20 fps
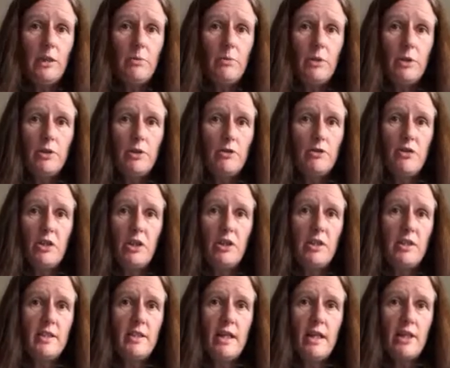you would a
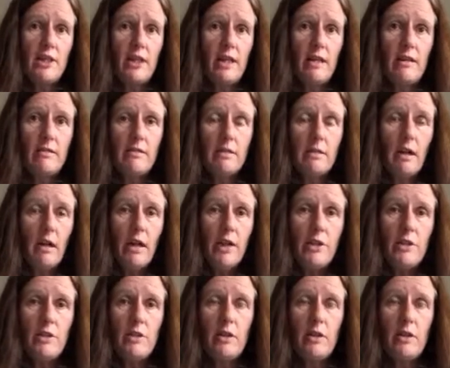structured session outside.